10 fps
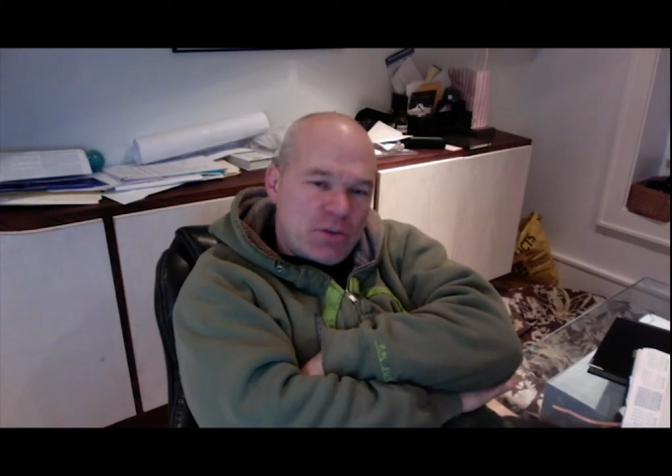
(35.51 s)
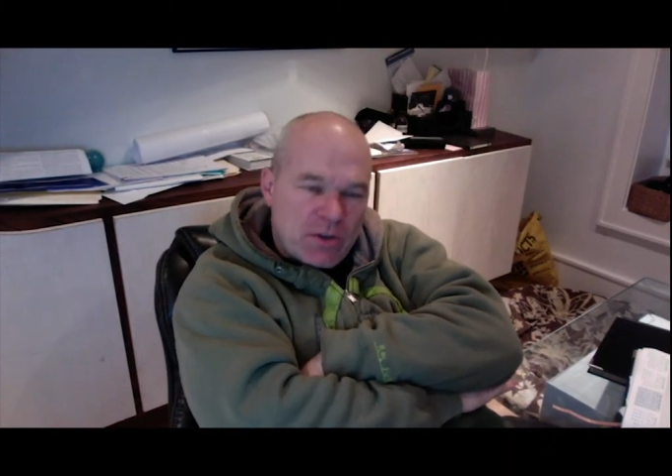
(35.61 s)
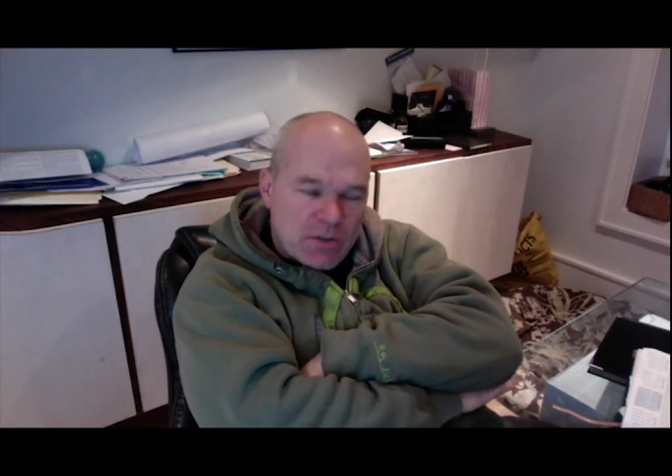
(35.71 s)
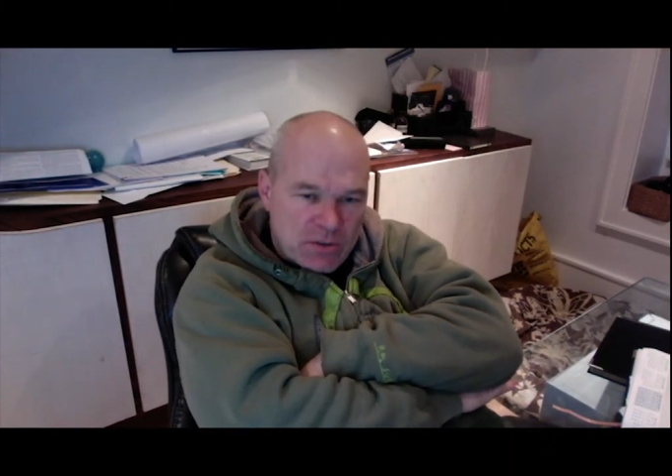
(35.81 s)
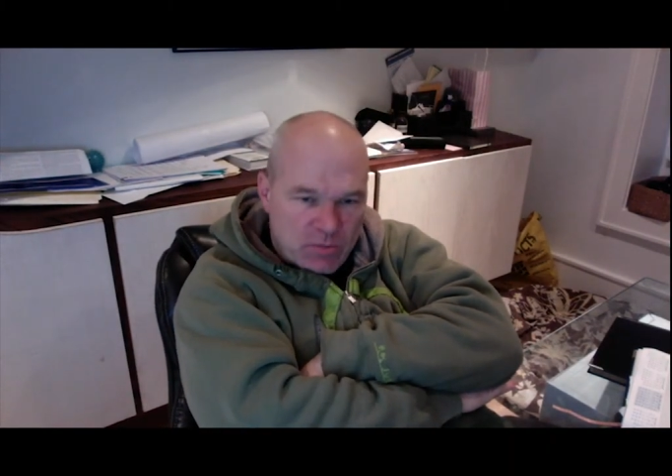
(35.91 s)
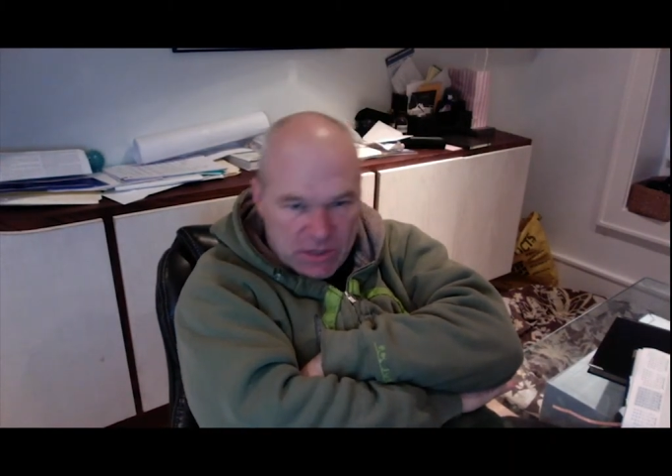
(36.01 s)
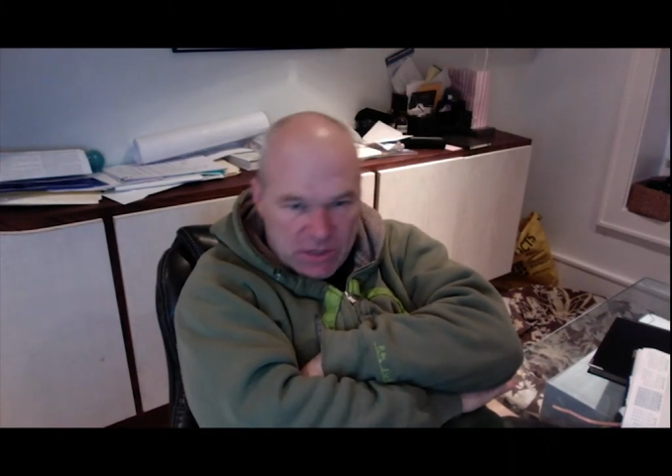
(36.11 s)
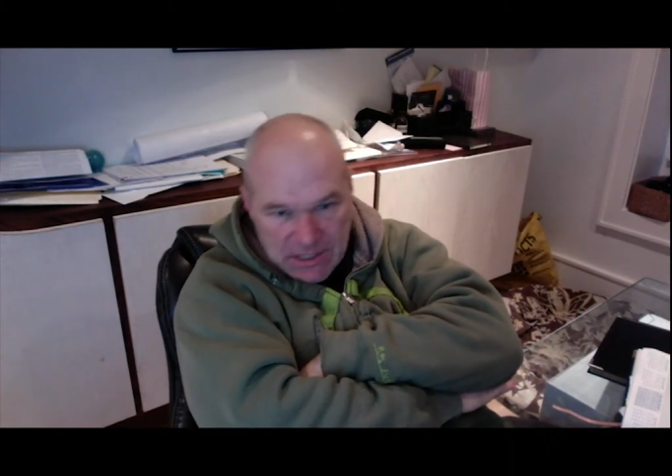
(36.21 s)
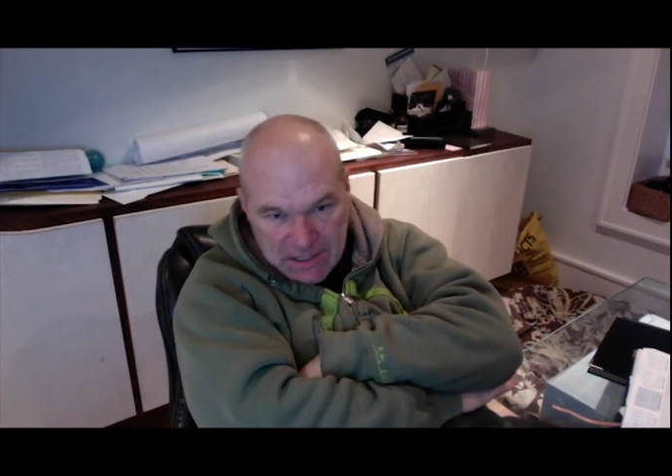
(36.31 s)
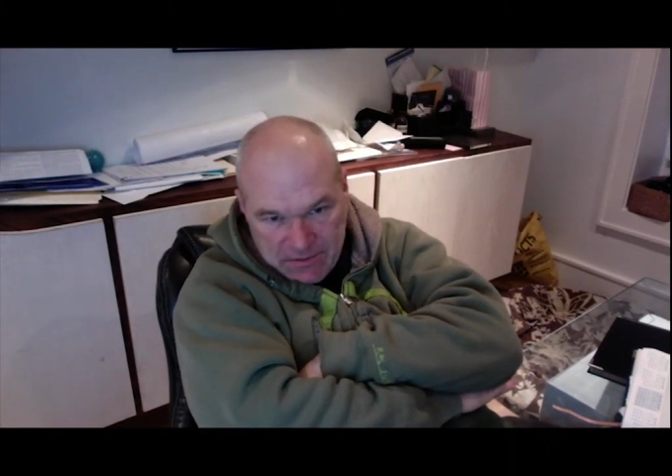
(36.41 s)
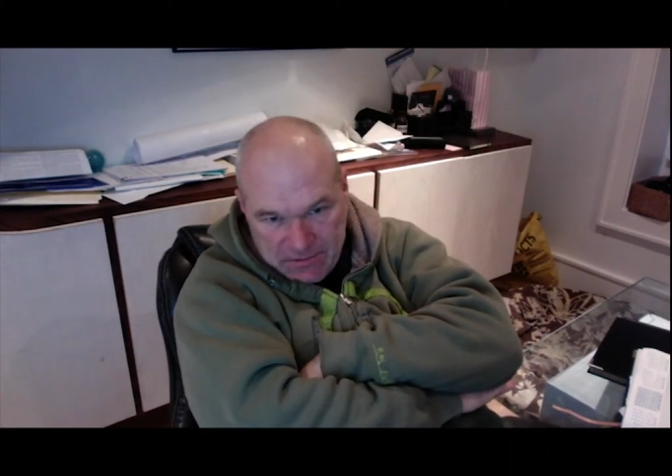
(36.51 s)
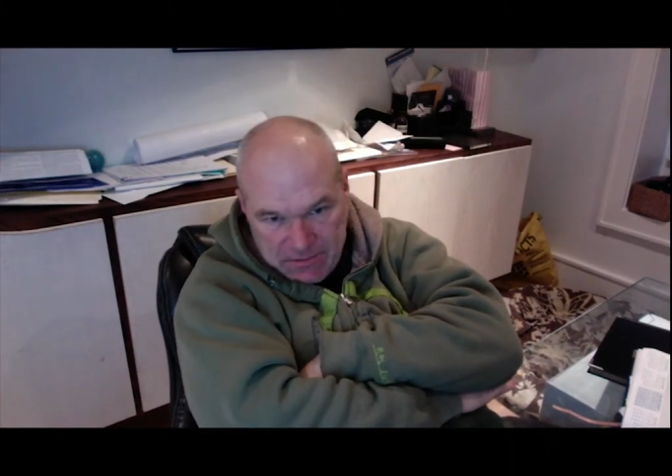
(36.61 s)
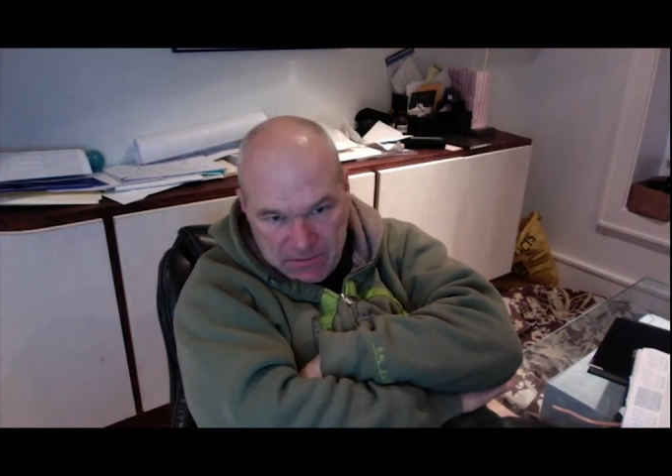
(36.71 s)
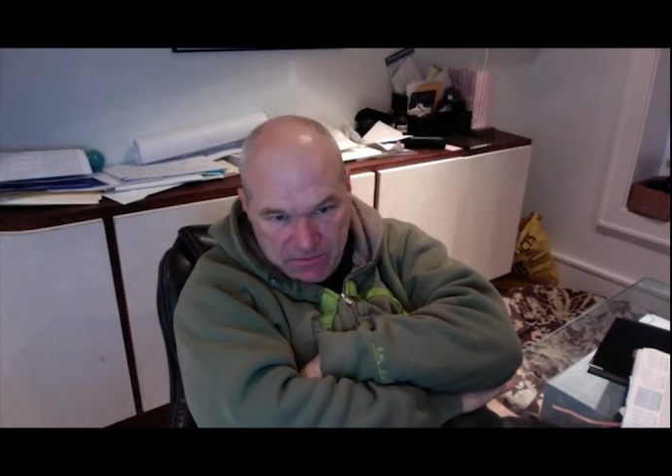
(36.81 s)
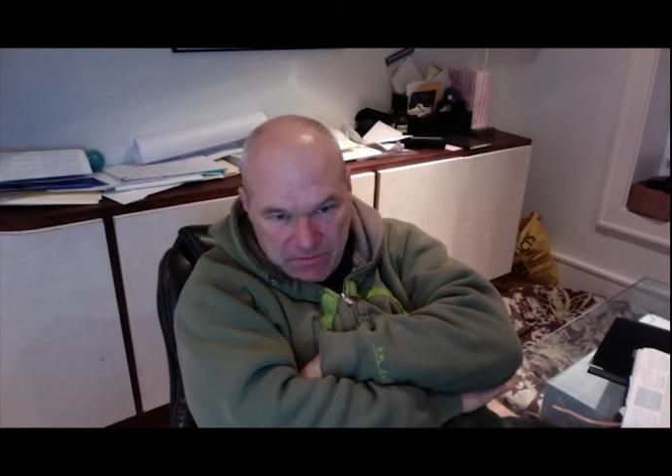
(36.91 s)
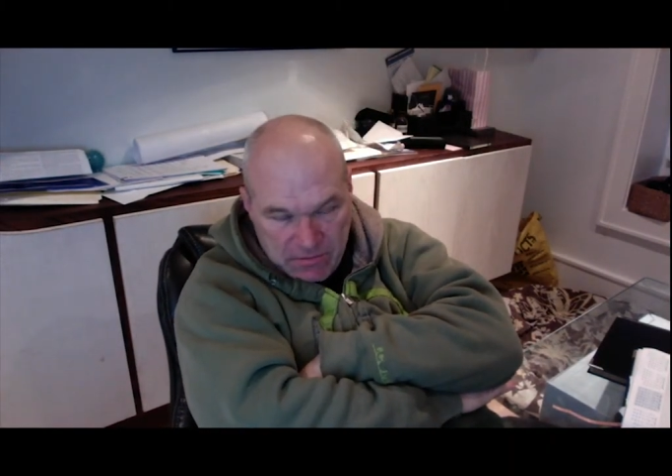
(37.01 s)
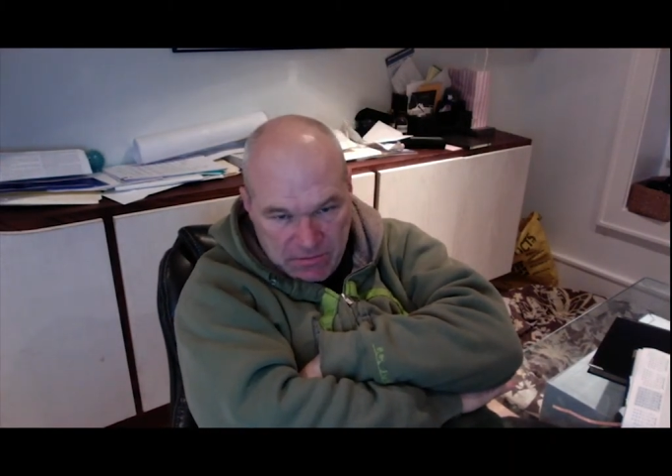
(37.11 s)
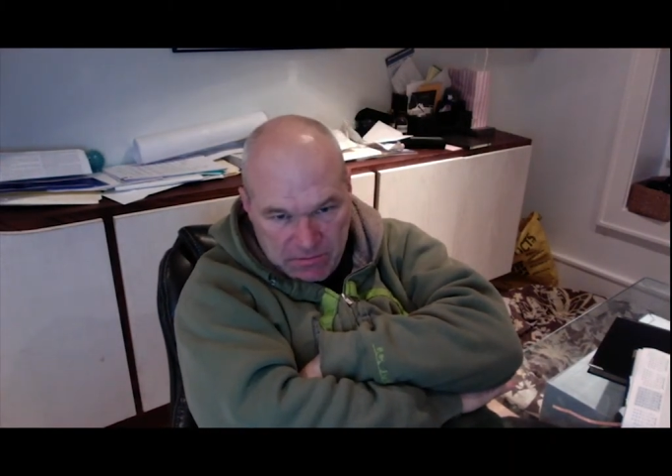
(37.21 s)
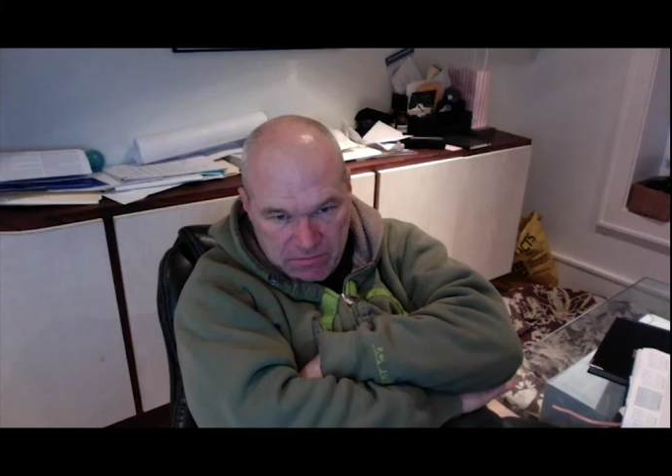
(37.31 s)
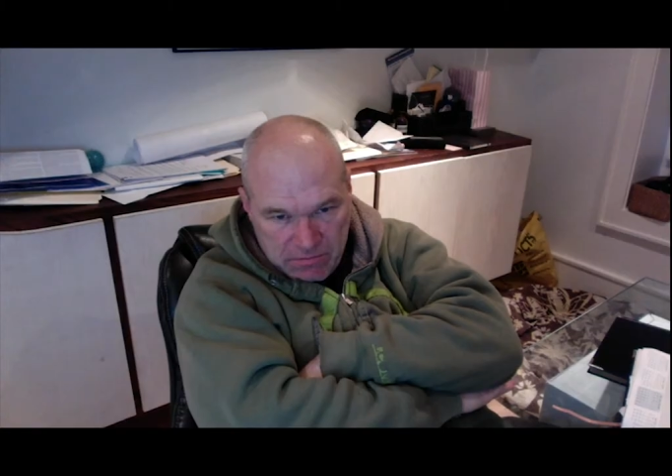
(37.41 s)
because it was like
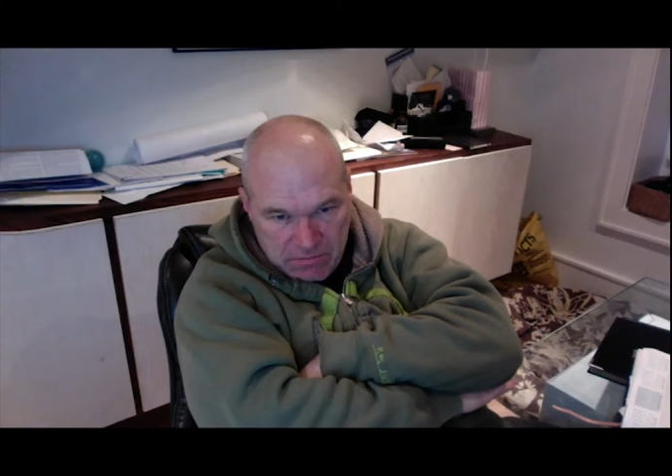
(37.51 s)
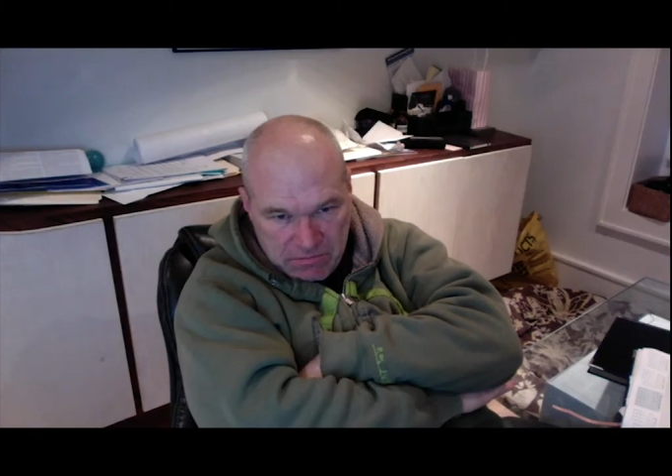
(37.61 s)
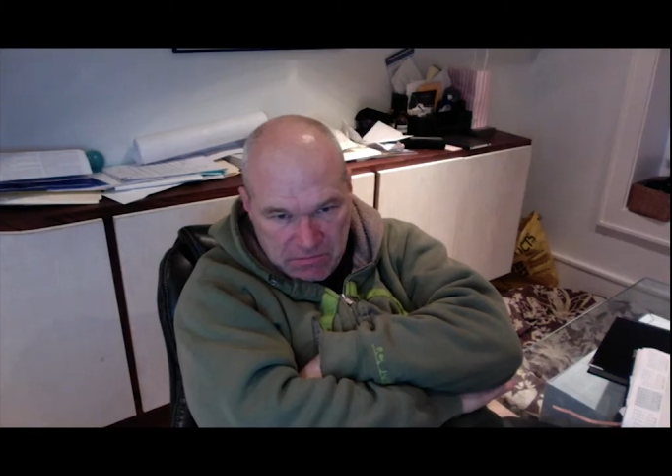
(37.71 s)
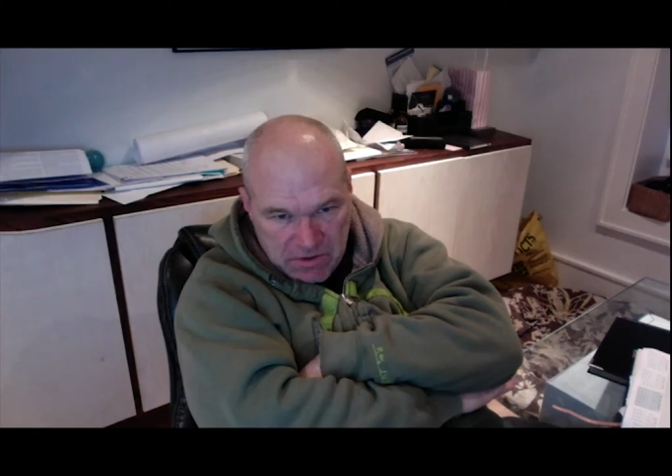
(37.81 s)
a